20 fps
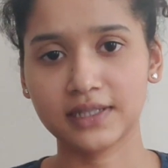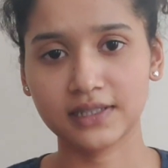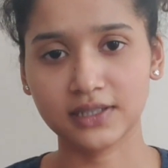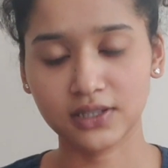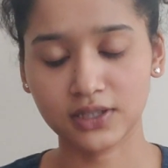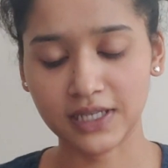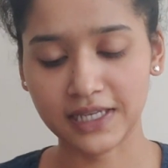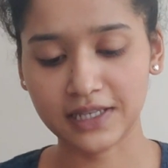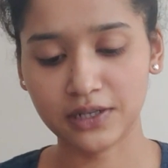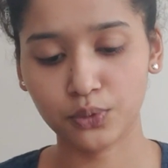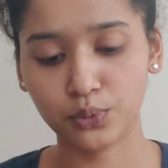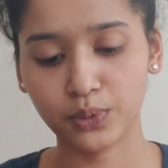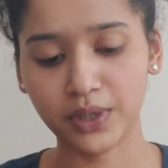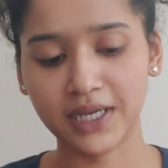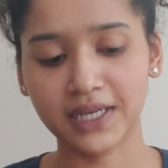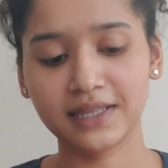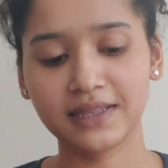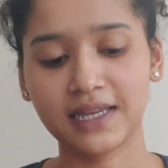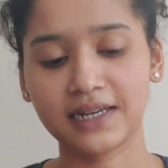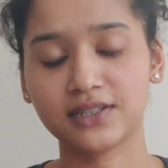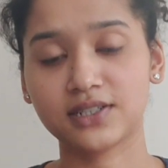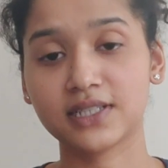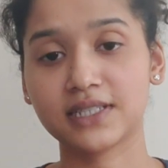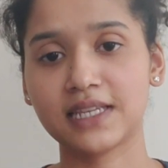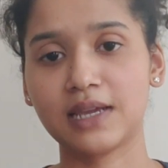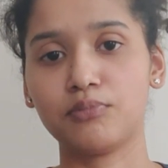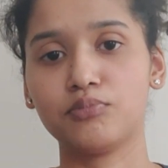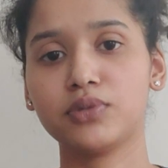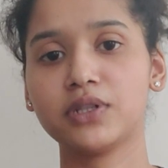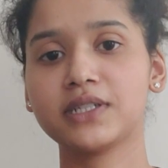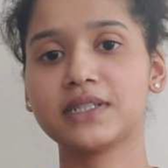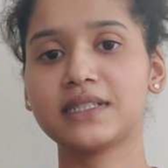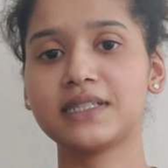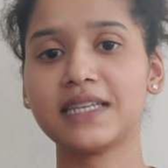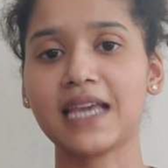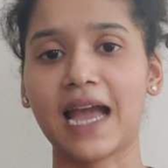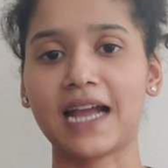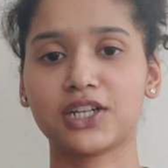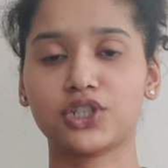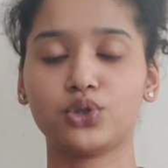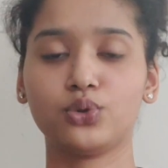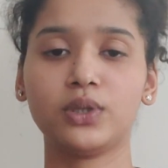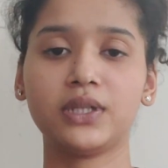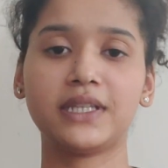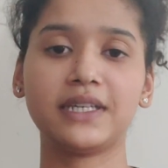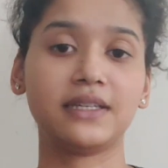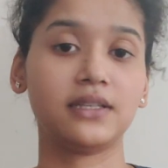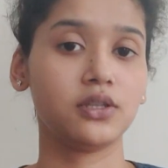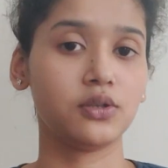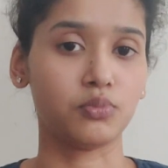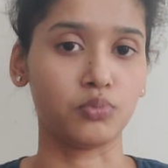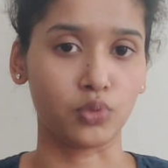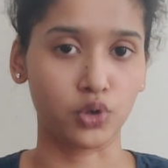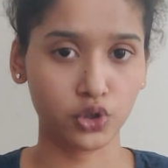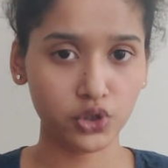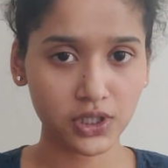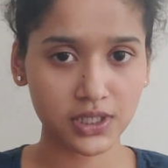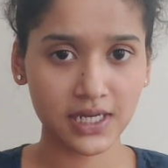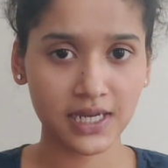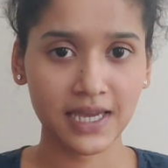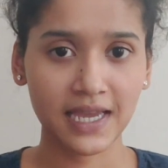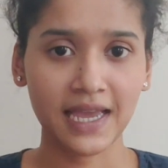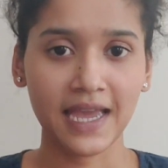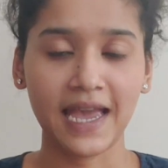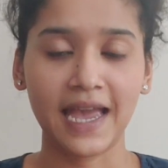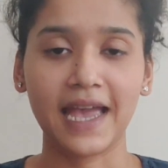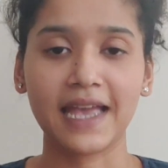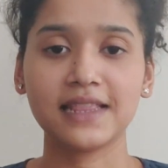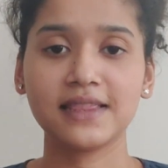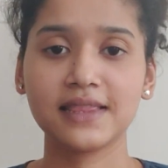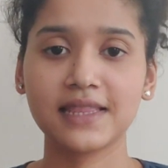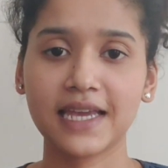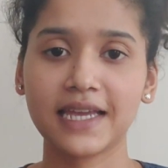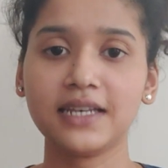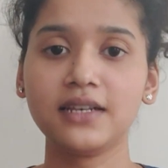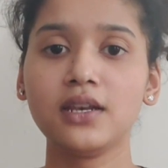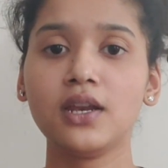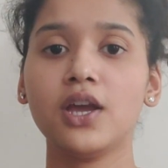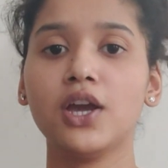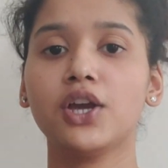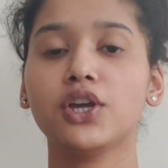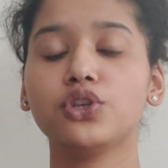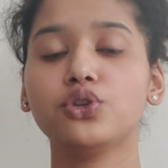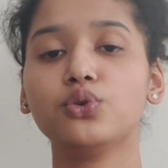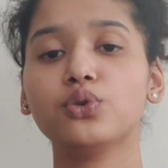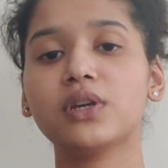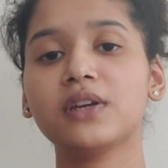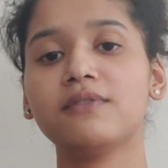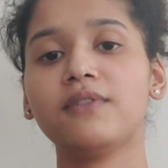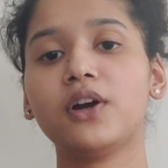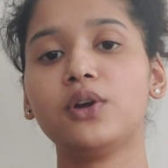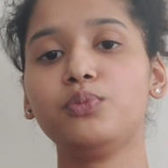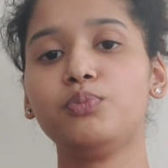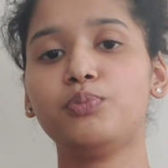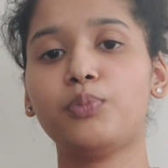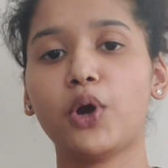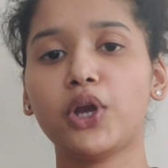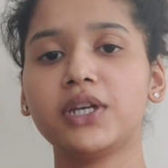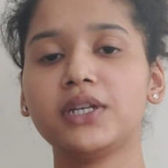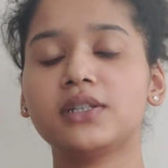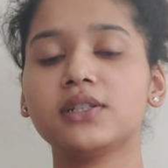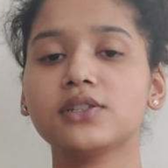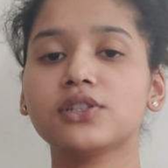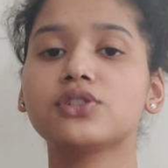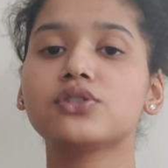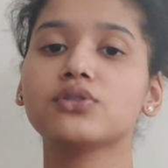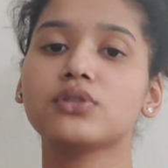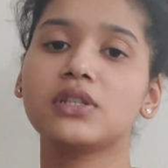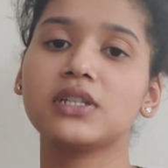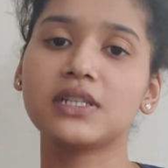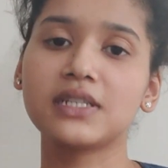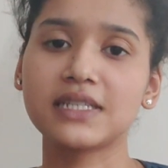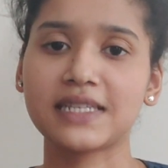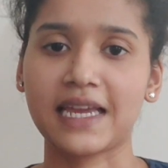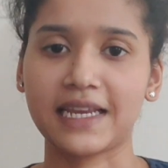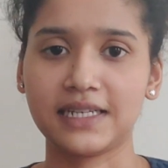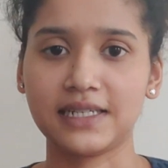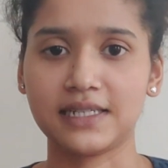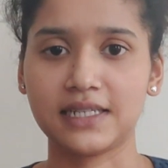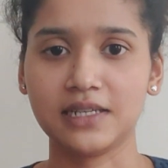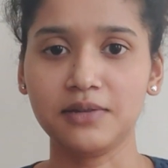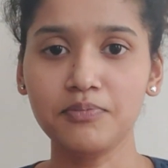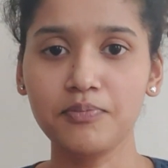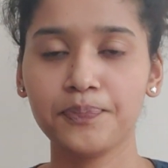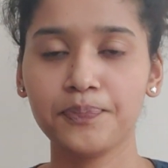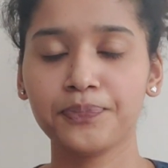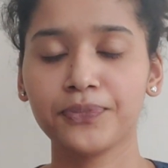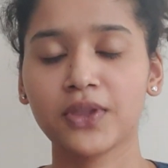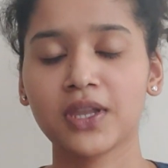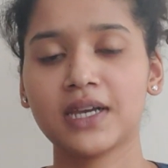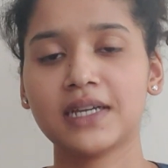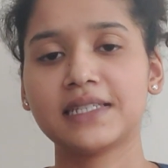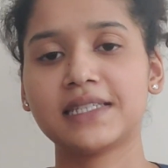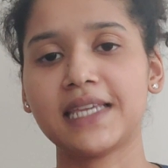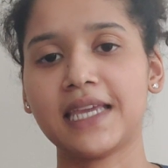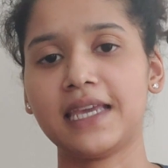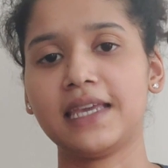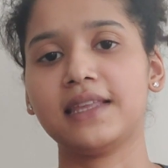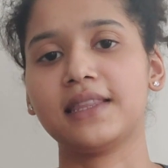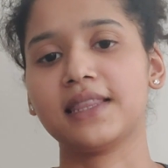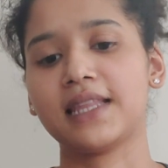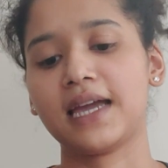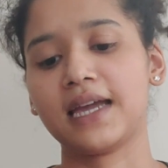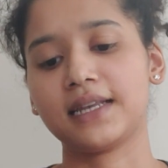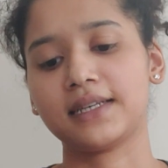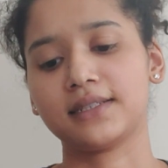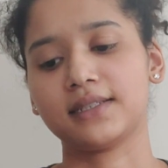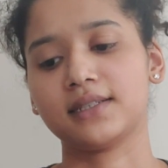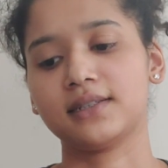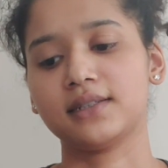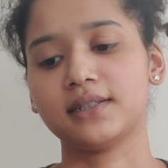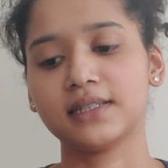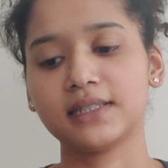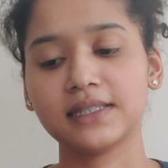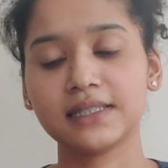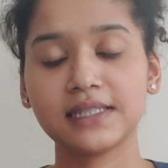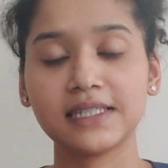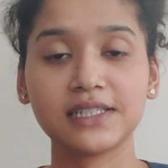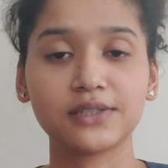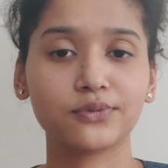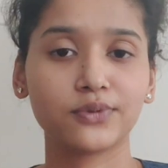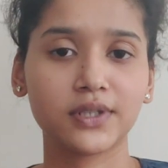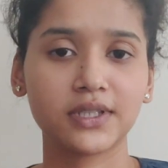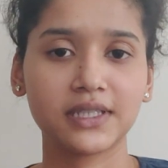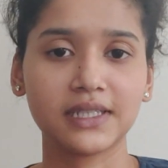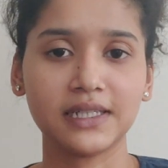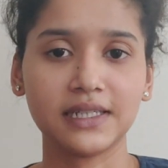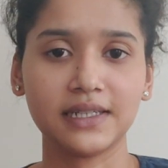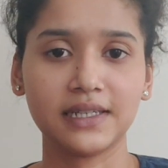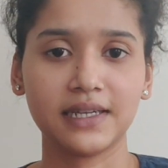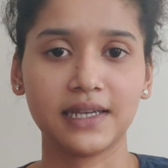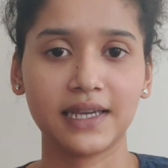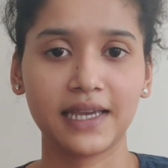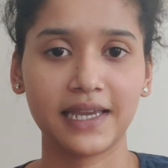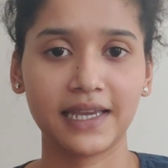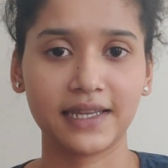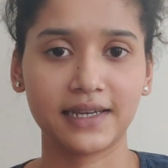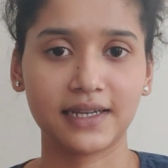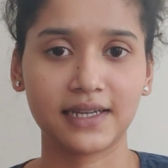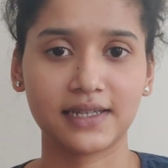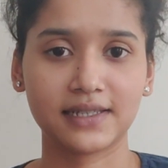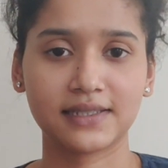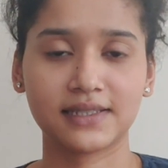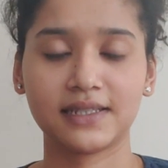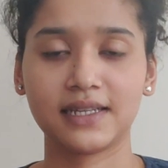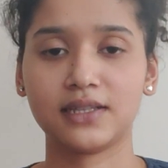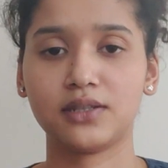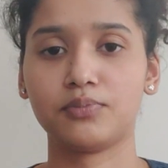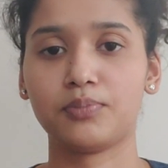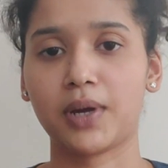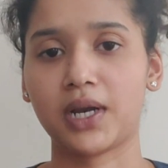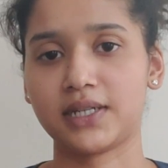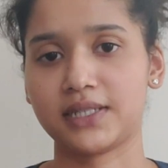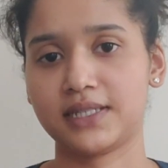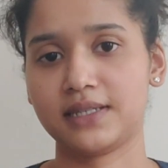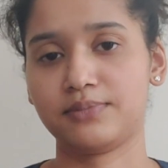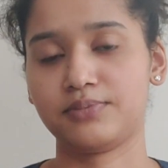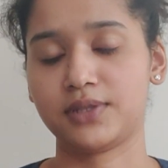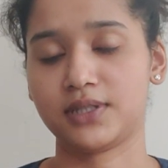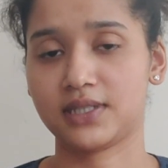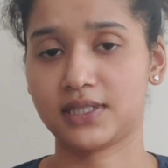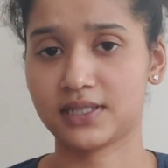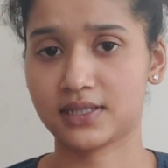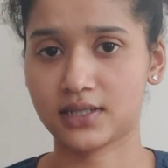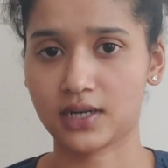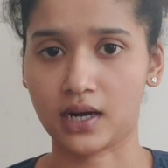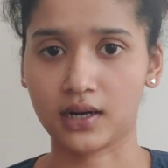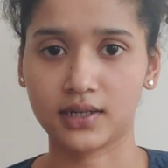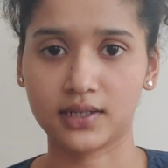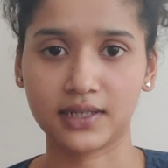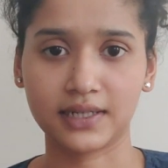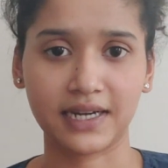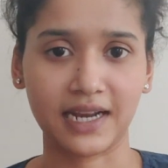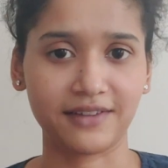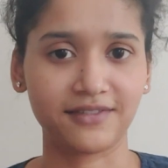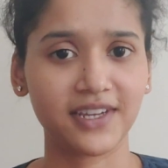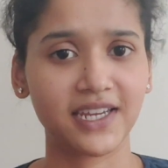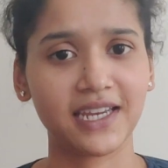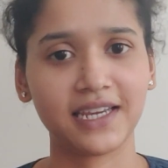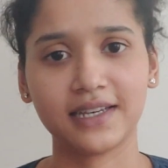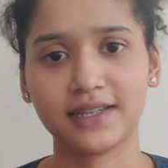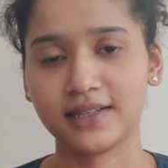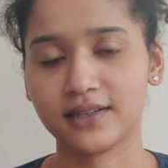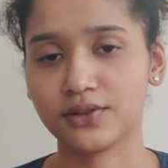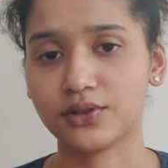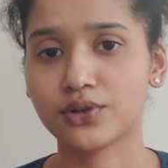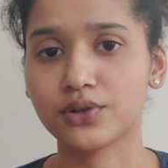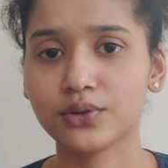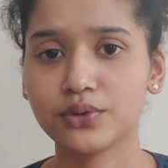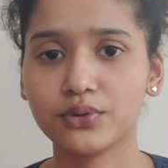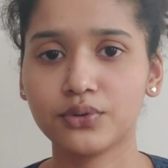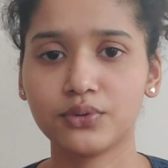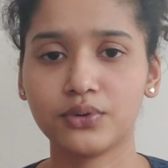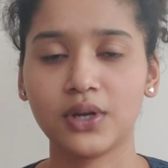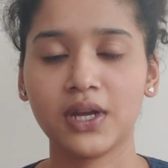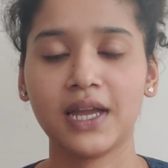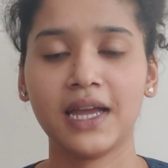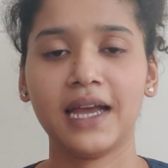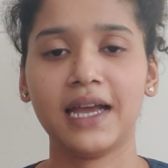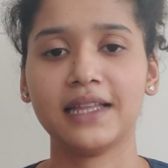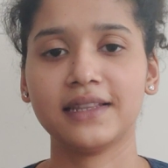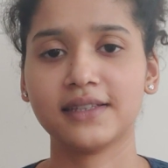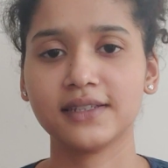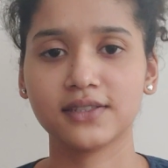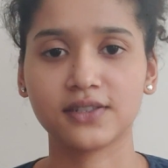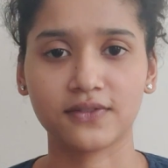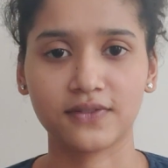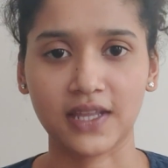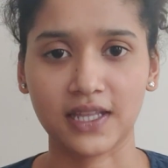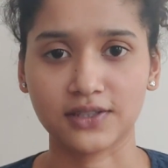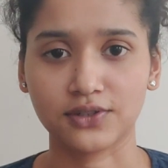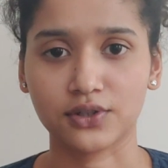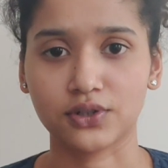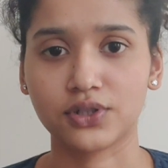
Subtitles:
in a way that resembles the actual thing the most, and then you give out pointers to the design team saying that these were the areas that the participants struggled navigating through and things of that sort.